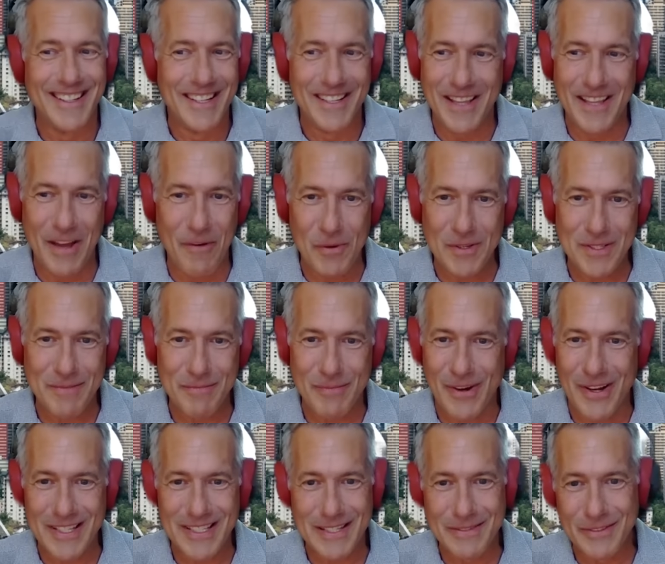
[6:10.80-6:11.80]
that wasn't
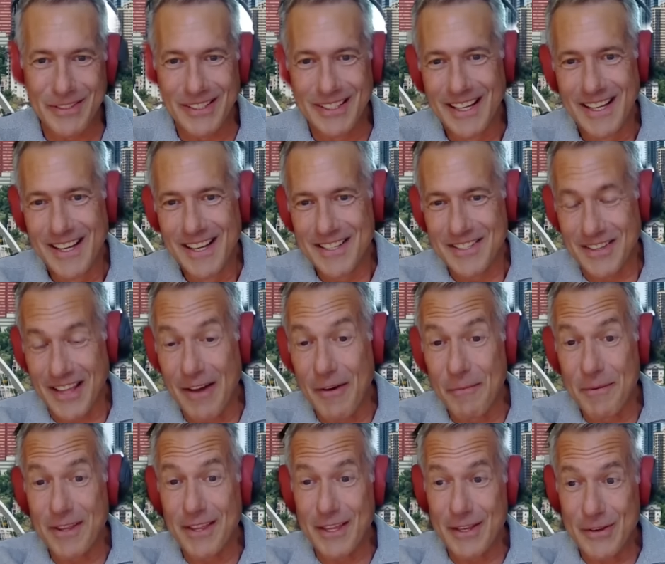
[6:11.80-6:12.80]
possible. So that would
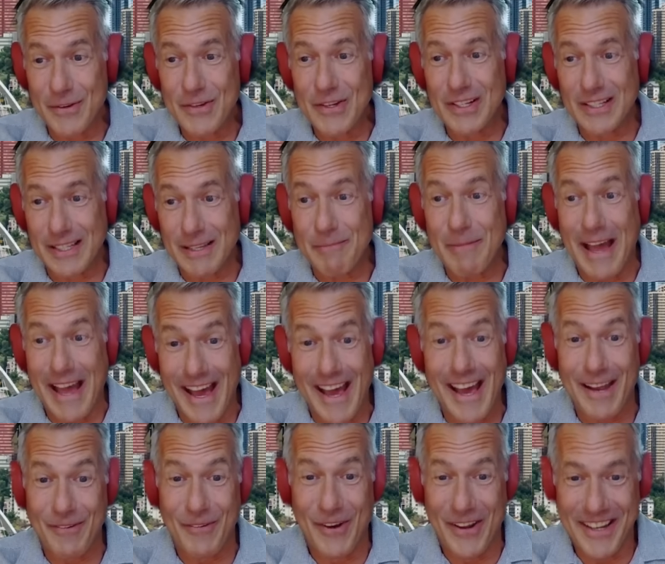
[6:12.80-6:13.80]
be the uniquely
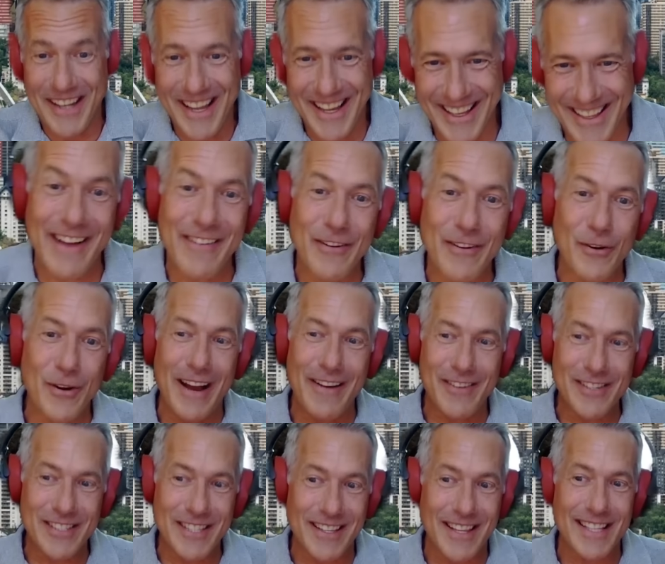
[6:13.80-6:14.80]
bad one. I
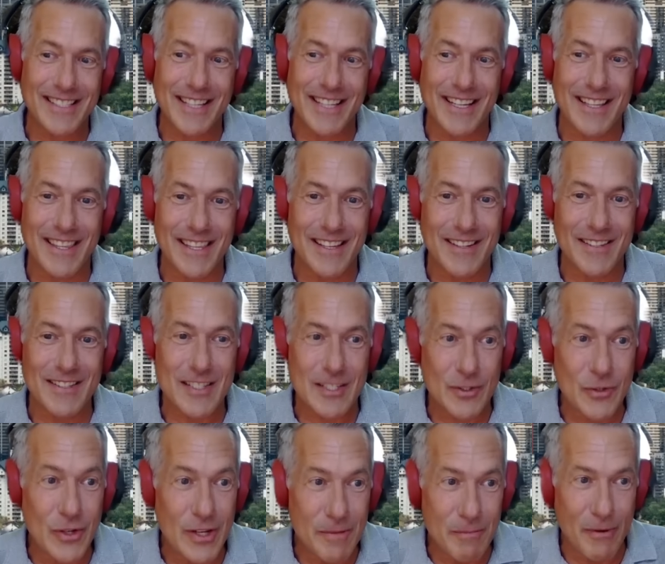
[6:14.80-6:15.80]
would say that's like the
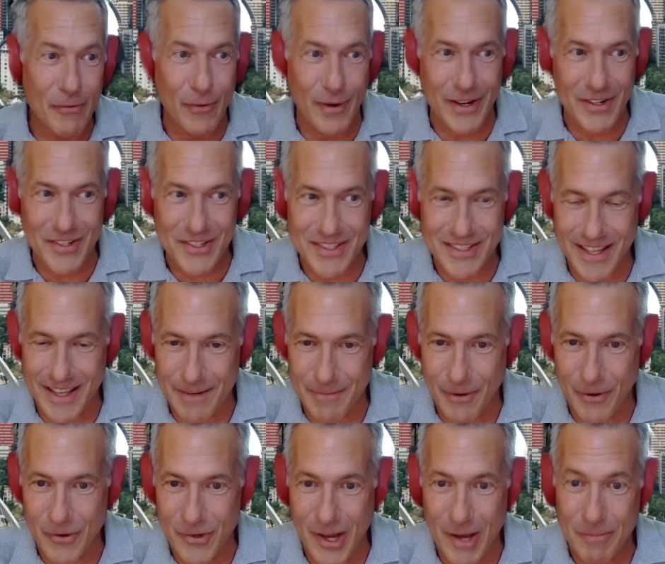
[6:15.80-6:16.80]
extreme of what I just said
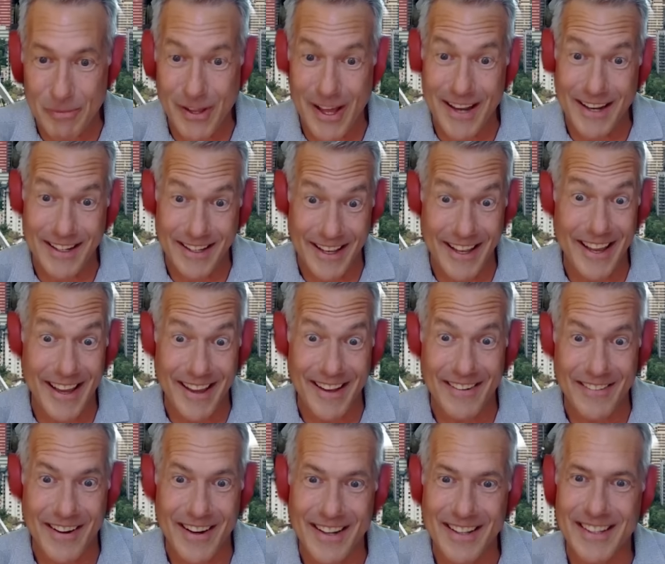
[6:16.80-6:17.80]
about not planning ahead,
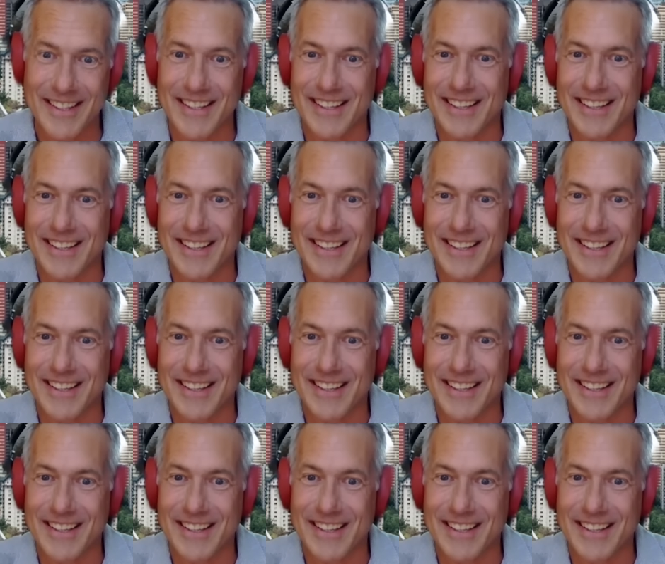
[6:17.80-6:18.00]
right?